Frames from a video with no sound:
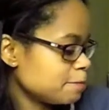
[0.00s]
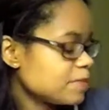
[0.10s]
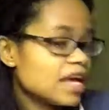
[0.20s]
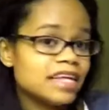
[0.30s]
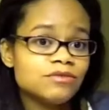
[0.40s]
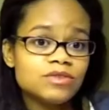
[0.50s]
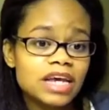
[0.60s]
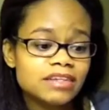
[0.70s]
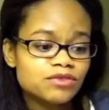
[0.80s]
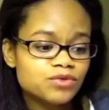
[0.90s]
and
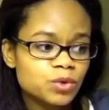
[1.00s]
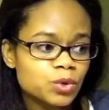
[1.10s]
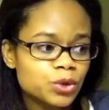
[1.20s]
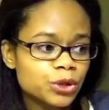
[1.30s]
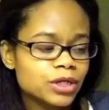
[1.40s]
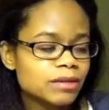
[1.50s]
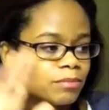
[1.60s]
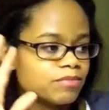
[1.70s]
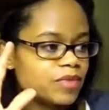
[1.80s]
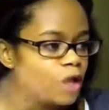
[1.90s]
as for
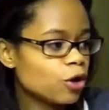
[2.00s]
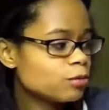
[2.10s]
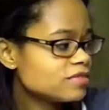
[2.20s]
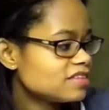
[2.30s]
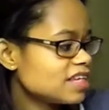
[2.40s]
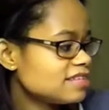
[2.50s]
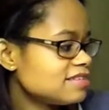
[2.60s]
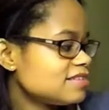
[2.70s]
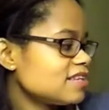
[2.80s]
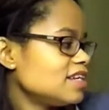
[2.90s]
home
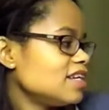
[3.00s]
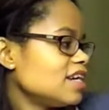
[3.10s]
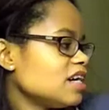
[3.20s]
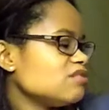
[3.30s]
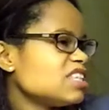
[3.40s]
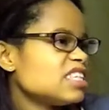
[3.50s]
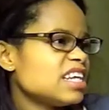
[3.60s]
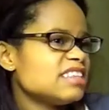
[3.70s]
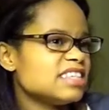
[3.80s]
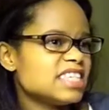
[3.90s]
scents, I really
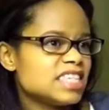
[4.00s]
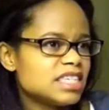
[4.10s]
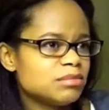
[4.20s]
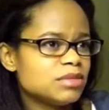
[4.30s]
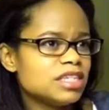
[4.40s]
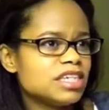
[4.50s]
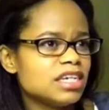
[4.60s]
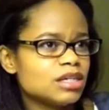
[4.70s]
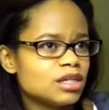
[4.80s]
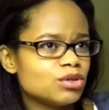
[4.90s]
like the cinnamony,
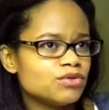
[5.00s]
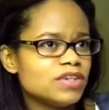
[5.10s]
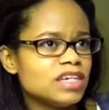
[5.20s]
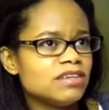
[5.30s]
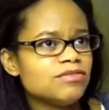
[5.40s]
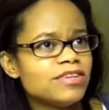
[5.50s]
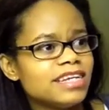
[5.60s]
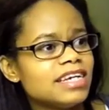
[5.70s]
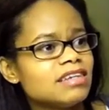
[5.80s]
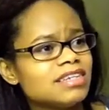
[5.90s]
clovey,
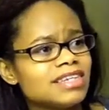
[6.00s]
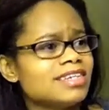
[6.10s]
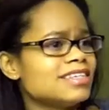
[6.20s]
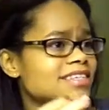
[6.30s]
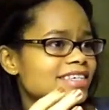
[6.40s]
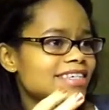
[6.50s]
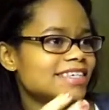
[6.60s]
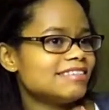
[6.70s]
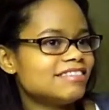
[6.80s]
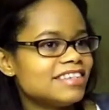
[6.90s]
vanilla
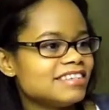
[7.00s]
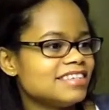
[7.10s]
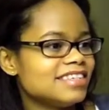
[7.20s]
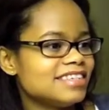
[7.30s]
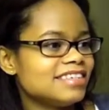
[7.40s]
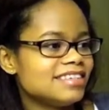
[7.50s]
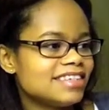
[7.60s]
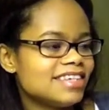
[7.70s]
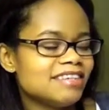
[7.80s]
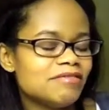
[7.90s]
scented
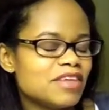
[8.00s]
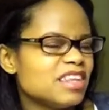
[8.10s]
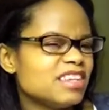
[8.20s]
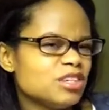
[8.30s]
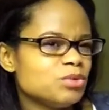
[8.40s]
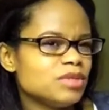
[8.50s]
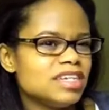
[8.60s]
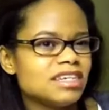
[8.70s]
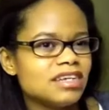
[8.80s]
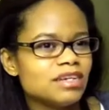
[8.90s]
thing that you would
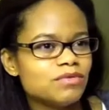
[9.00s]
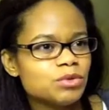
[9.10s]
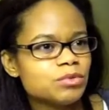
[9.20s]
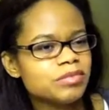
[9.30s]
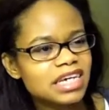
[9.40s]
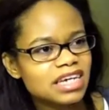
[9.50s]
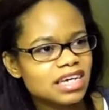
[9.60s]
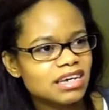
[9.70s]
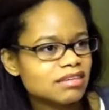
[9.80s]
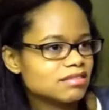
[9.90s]
get like if you were baking
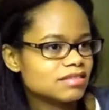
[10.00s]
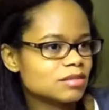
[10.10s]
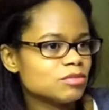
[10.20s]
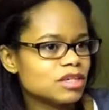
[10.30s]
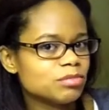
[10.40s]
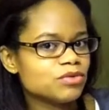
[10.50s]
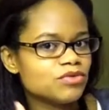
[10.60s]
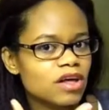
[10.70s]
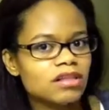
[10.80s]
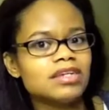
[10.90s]
some type of
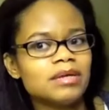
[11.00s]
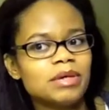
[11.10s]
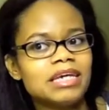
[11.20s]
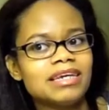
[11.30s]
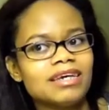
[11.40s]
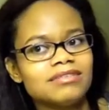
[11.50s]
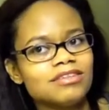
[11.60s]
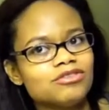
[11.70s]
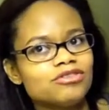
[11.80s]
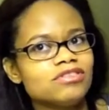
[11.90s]
holiday baking,
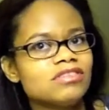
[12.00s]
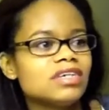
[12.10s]
such as